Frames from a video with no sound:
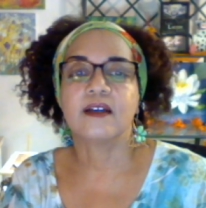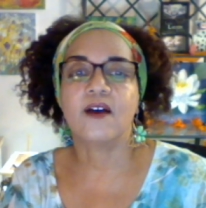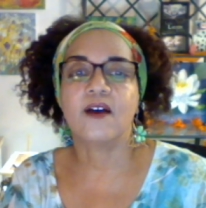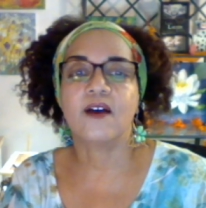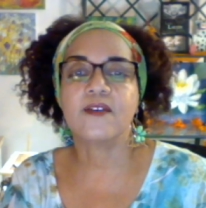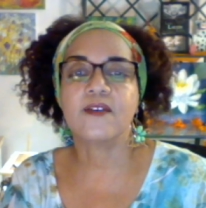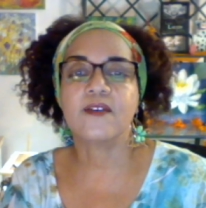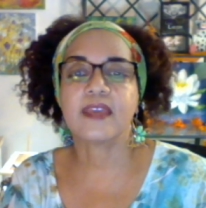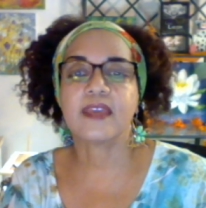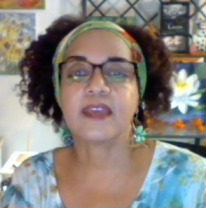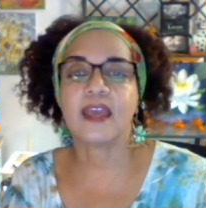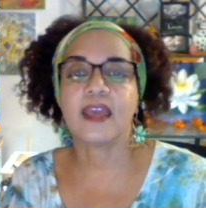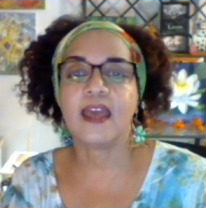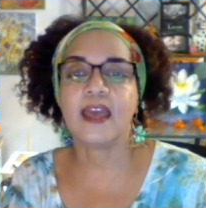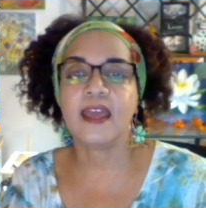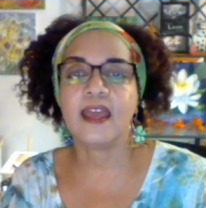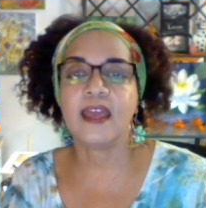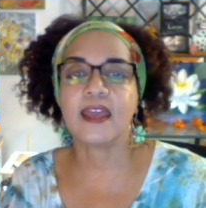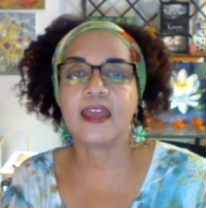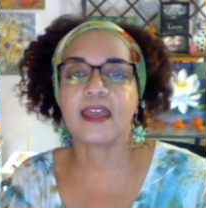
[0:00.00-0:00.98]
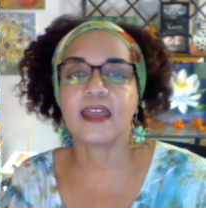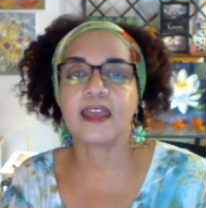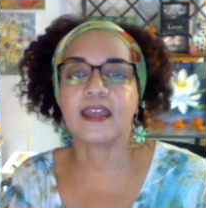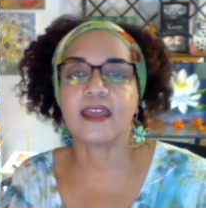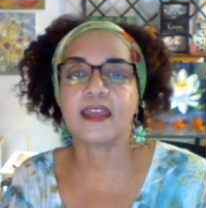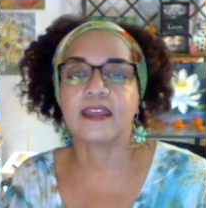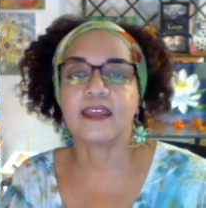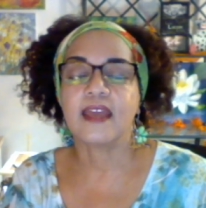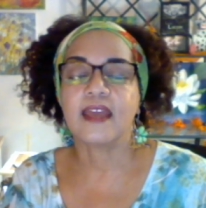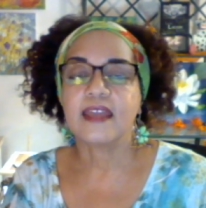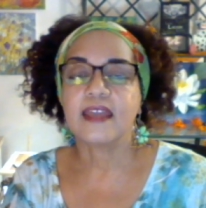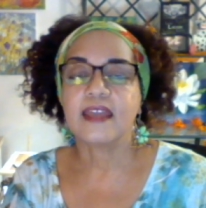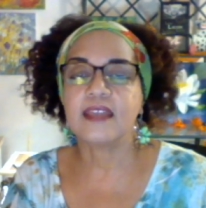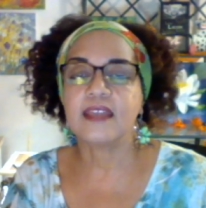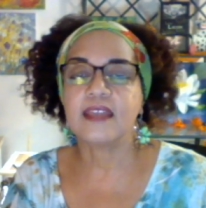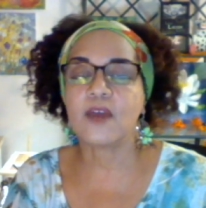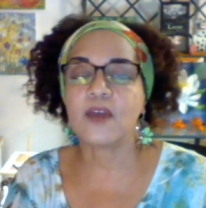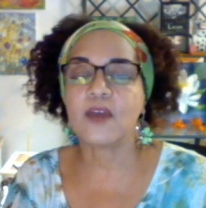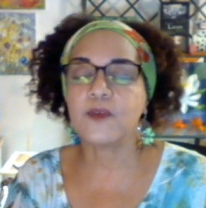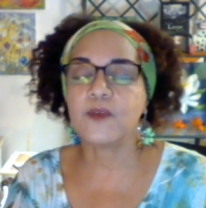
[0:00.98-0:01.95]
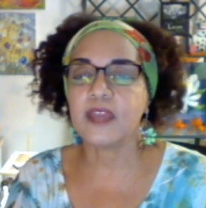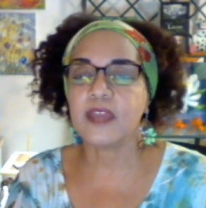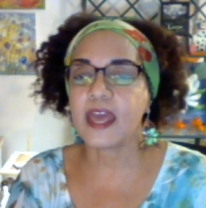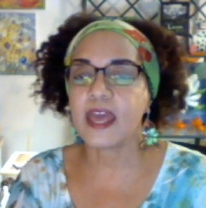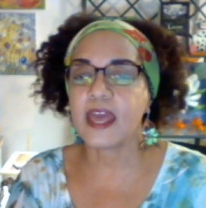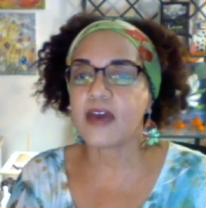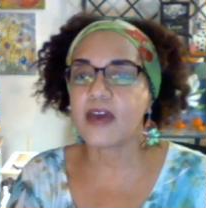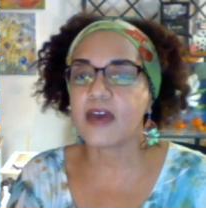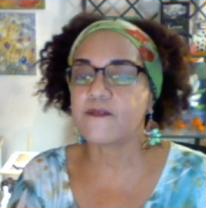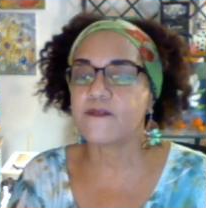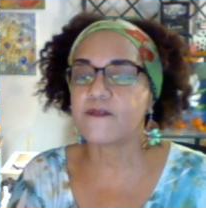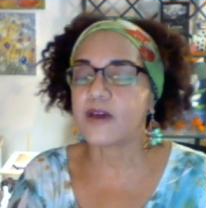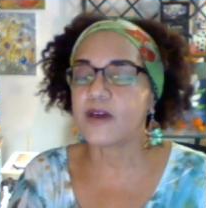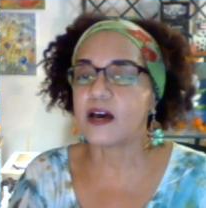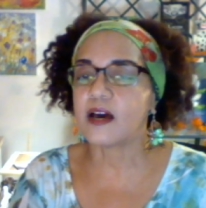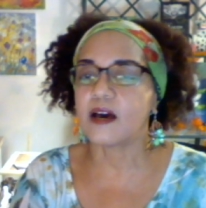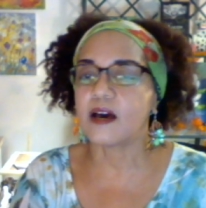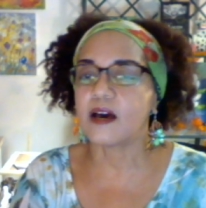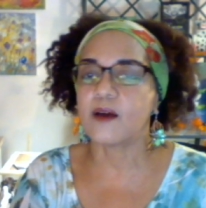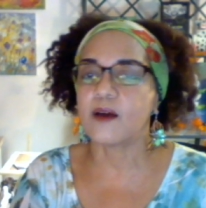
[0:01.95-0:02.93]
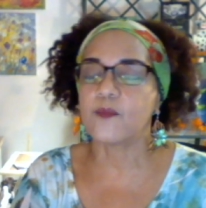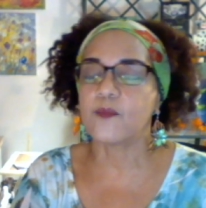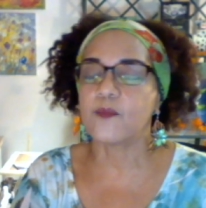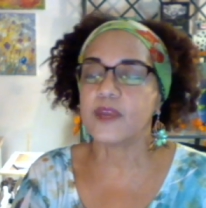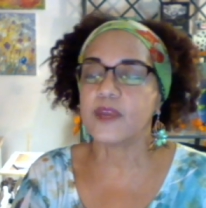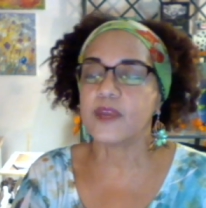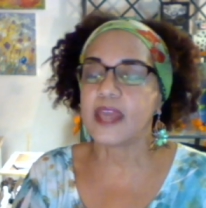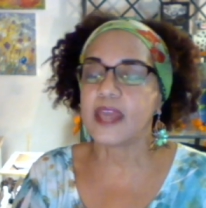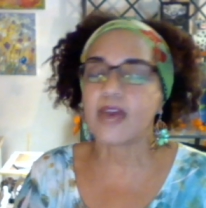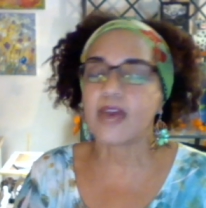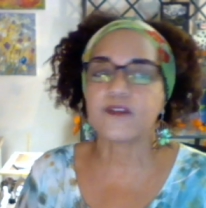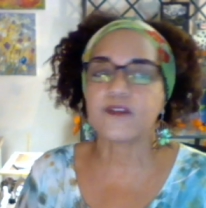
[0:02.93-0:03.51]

Okay, yeah, we have um we have